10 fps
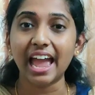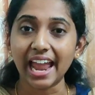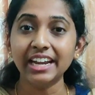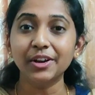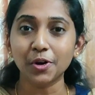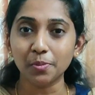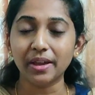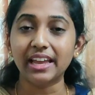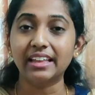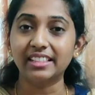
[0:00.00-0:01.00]
and
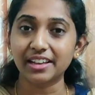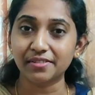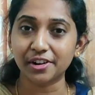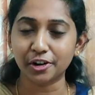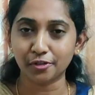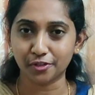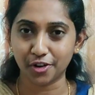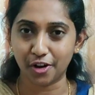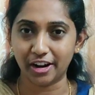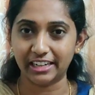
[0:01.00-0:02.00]
obey the word of
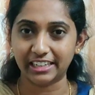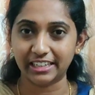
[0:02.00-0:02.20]
God.